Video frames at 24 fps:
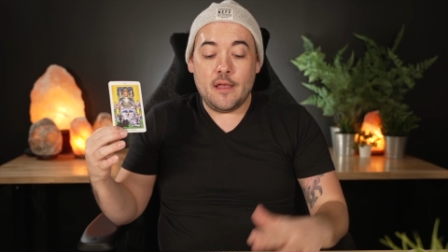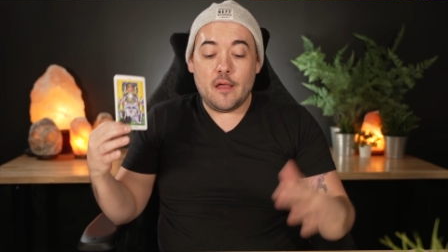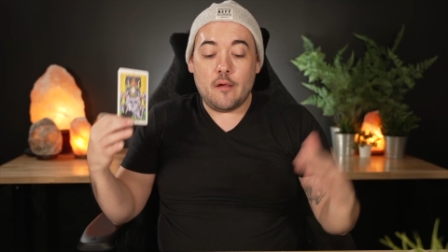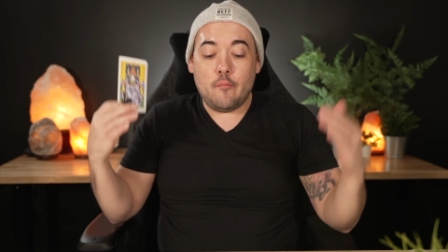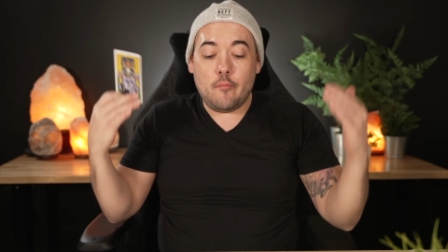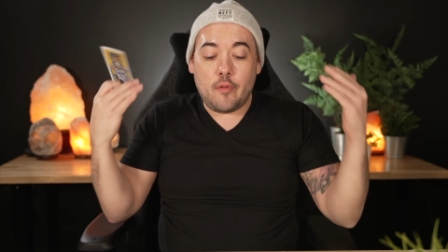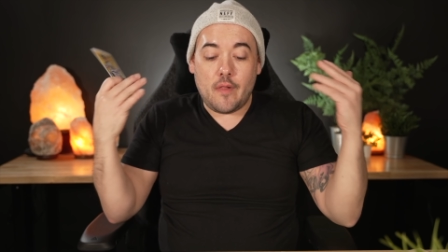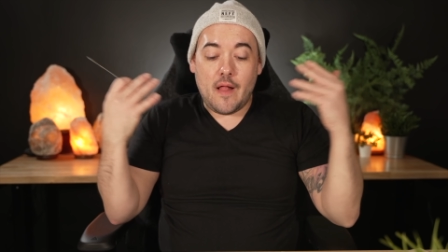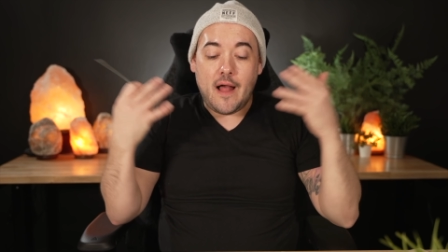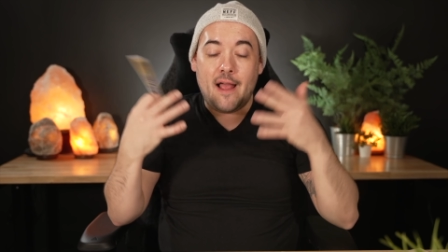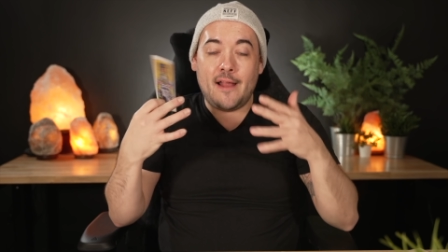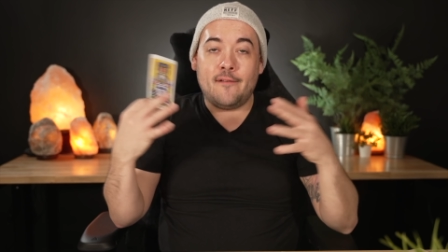
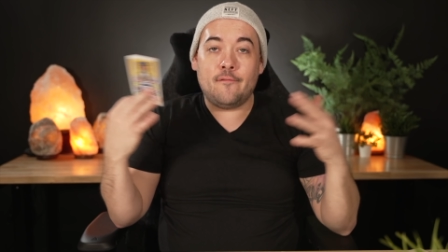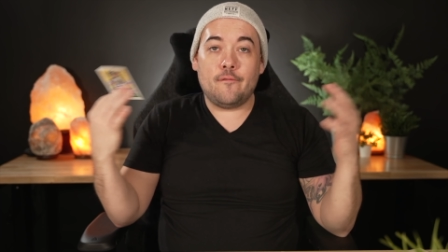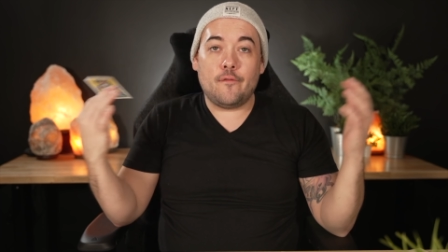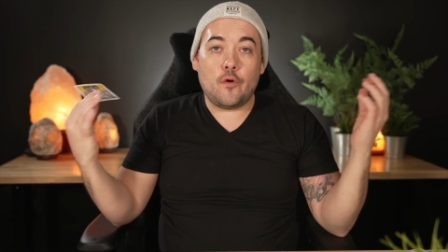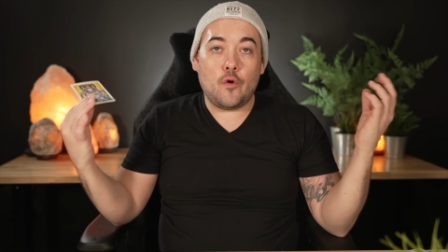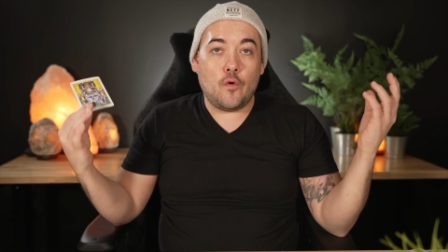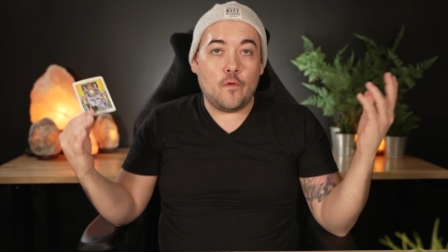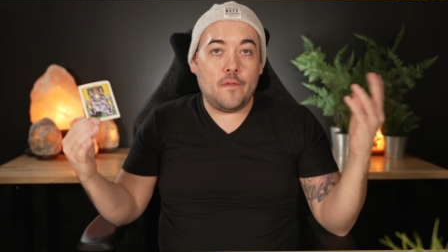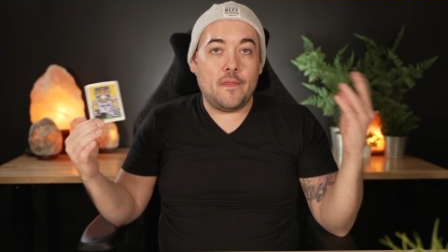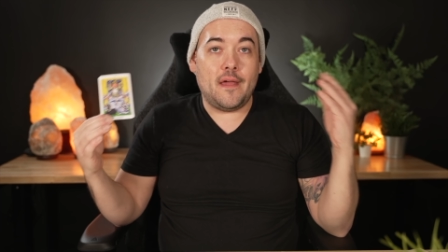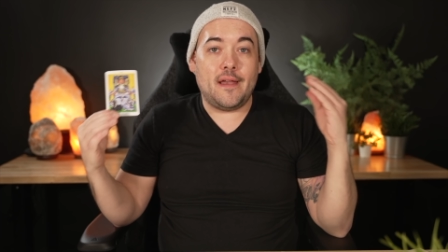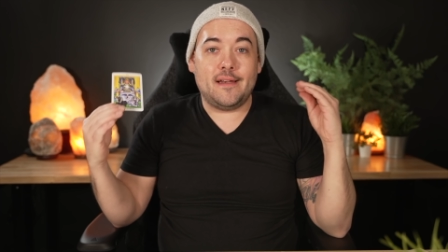
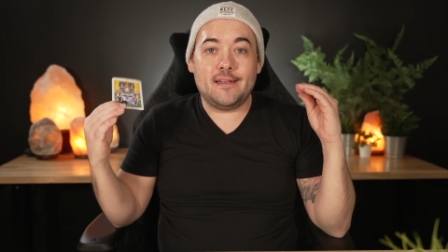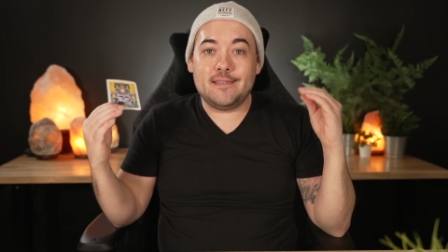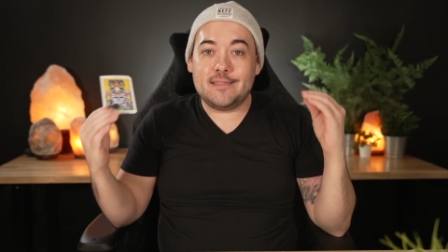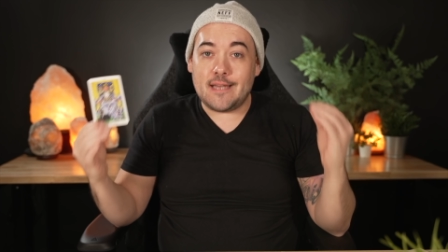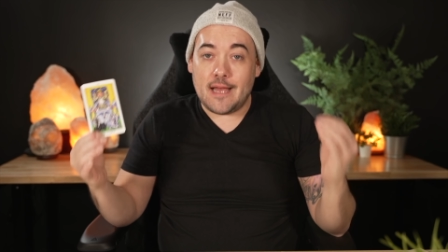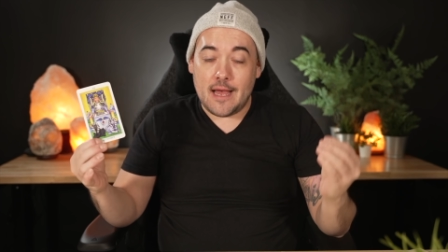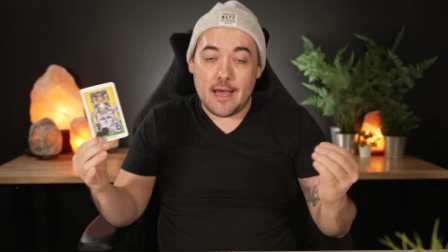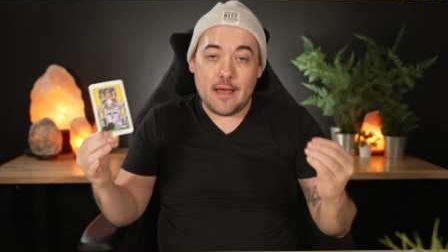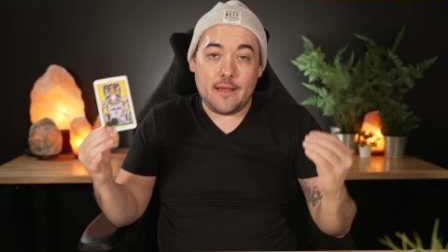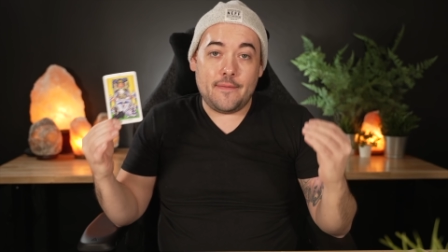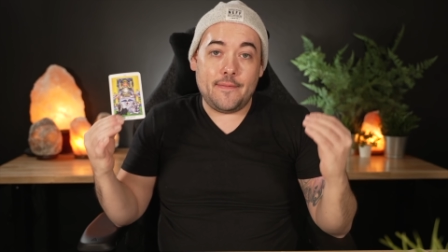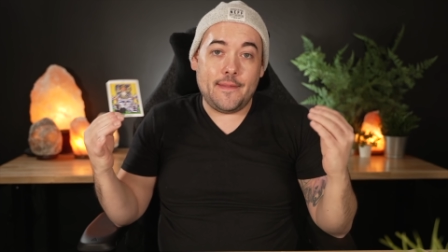blindfold that is
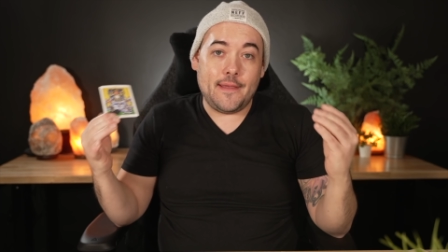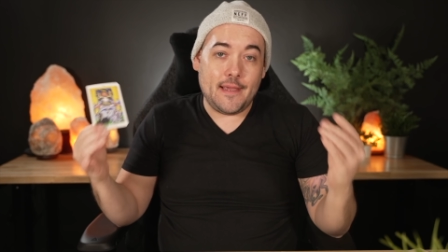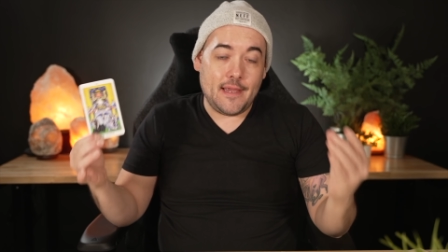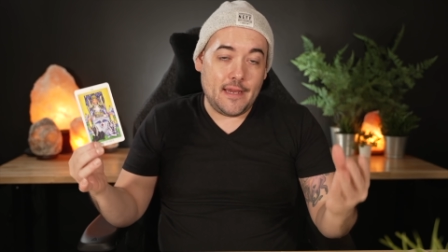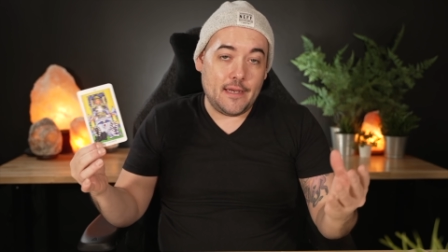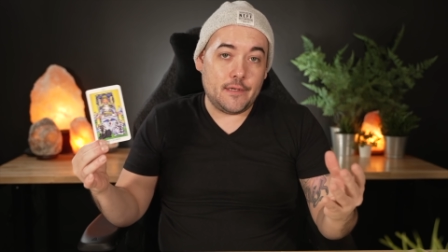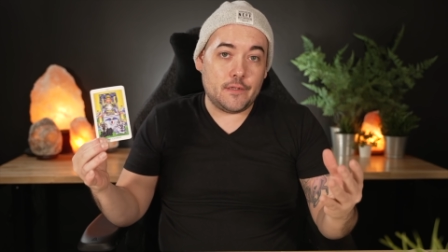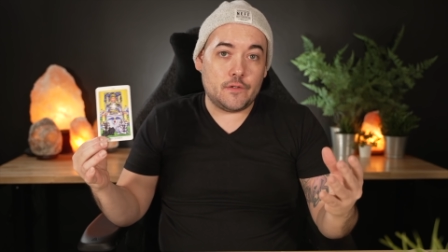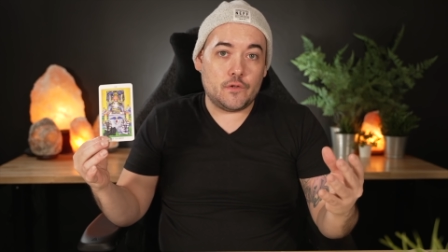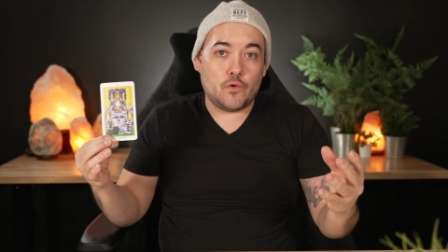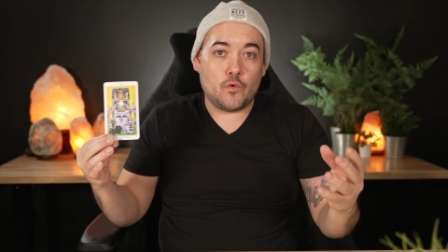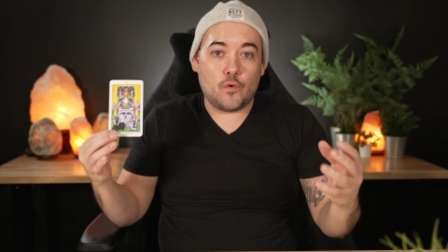on the
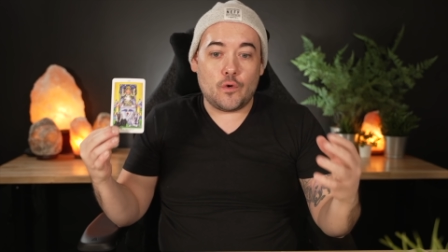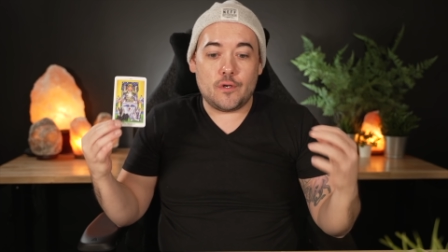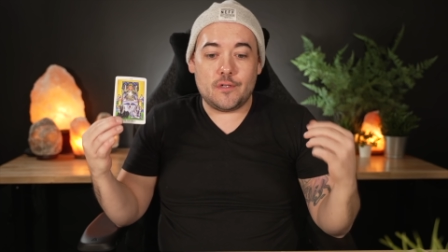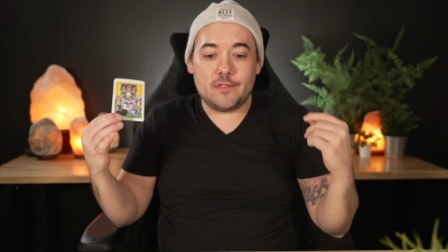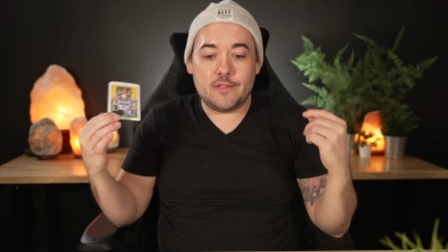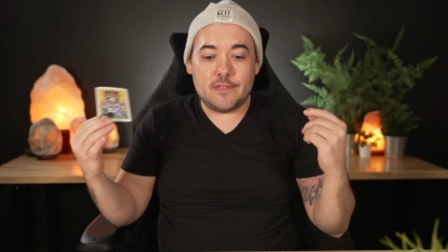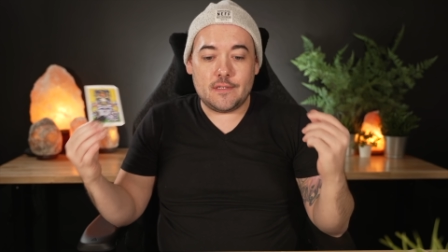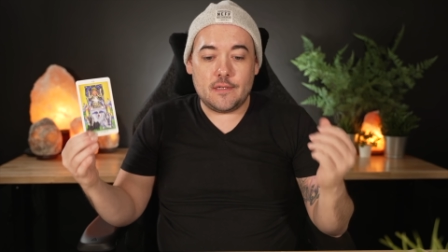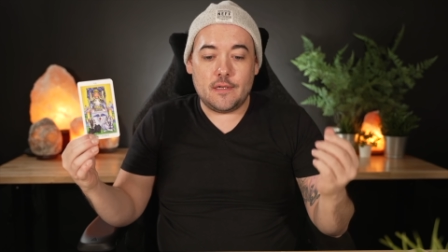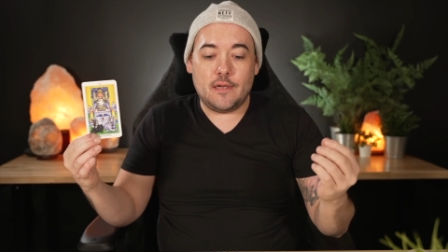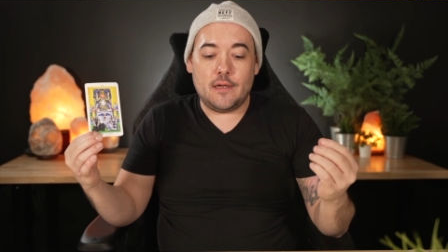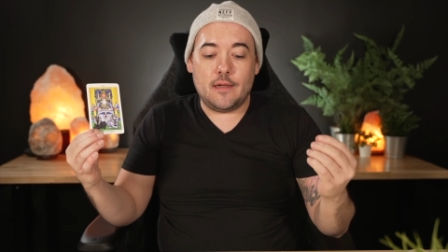Eight of
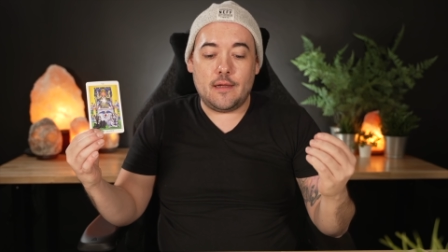Swords